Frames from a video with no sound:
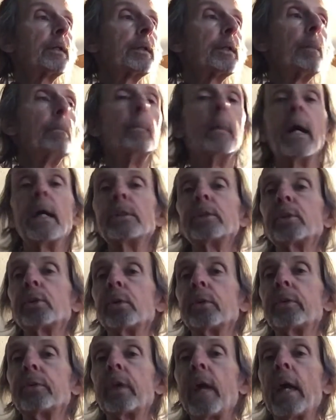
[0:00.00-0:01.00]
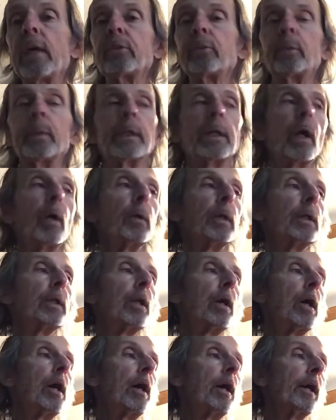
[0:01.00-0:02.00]
the measures as we go
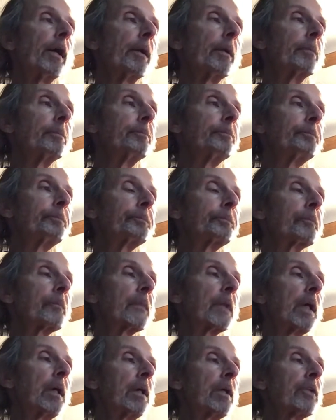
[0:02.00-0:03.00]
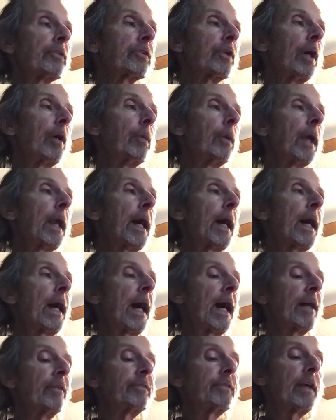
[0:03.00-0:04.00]
along. So what I
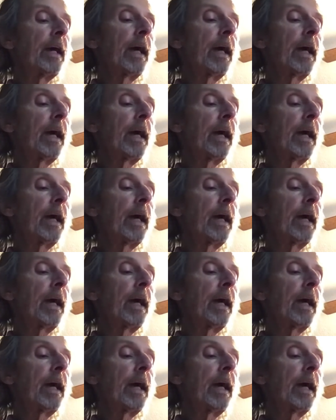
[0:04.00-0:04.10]
have